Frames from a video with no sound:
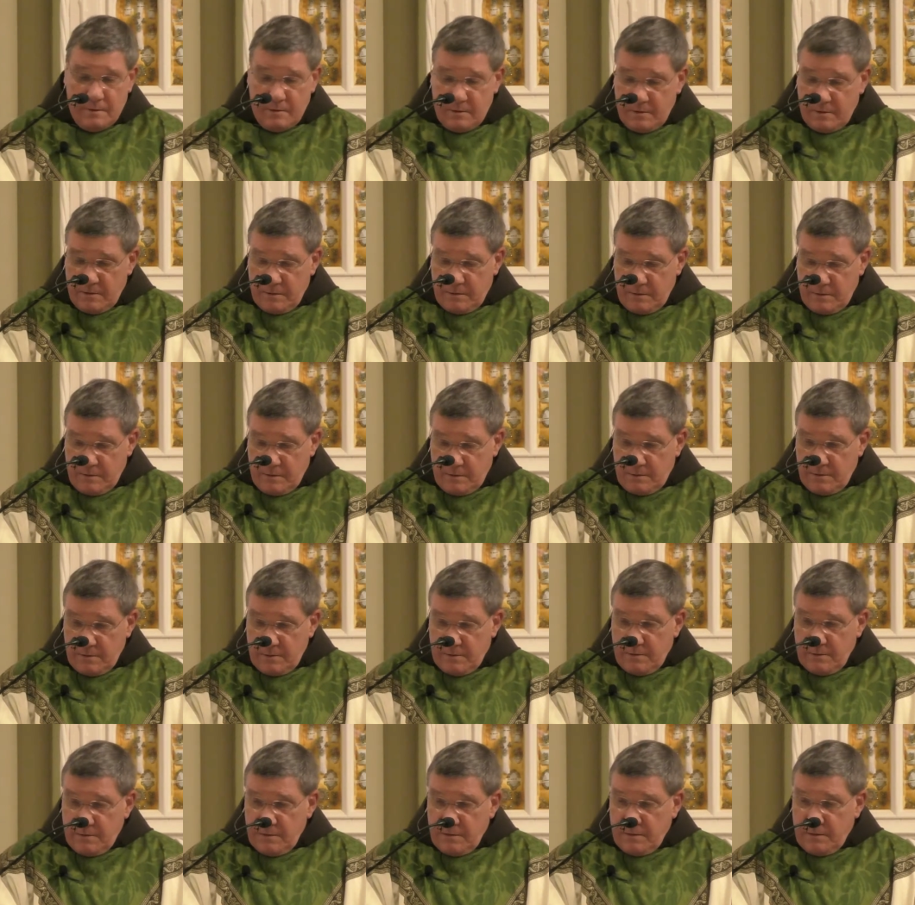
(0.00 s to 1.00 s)

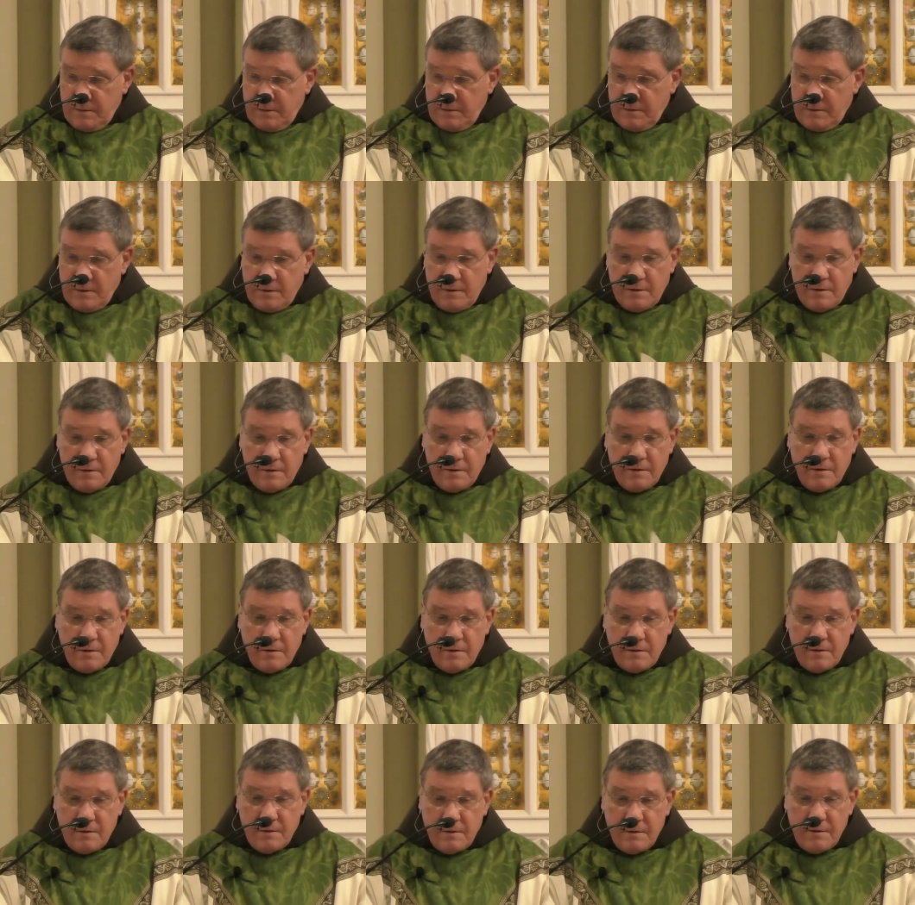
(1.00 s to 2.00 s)

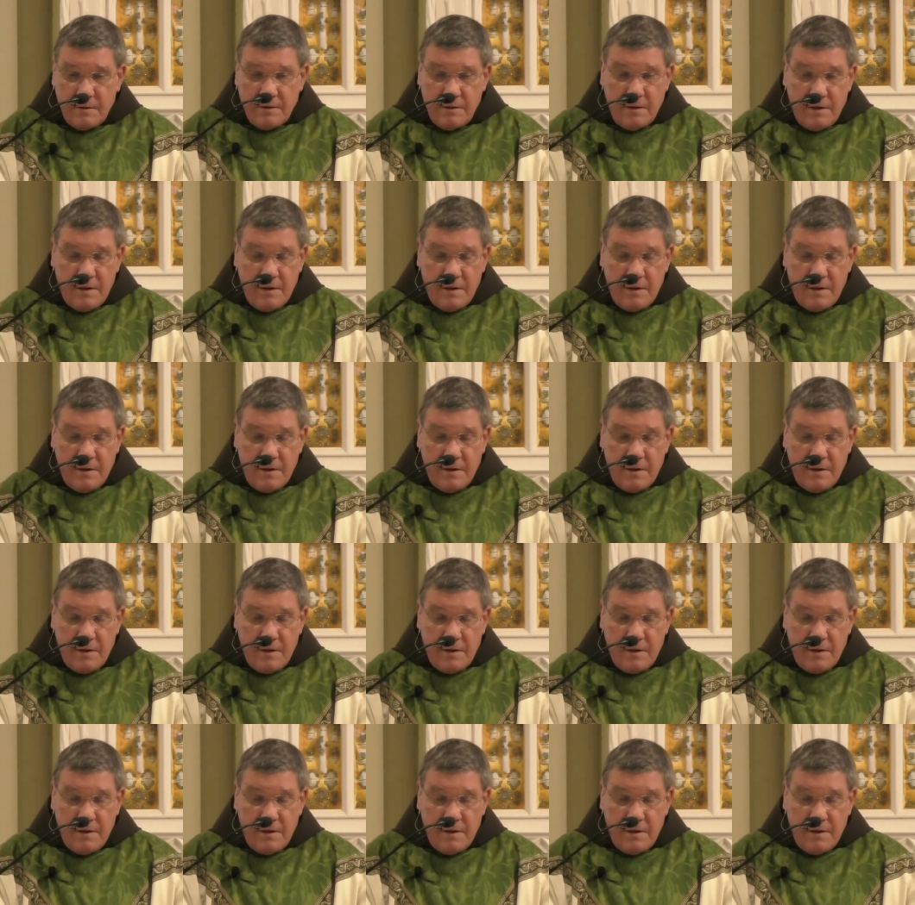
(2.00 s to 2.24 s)
Nothing is said.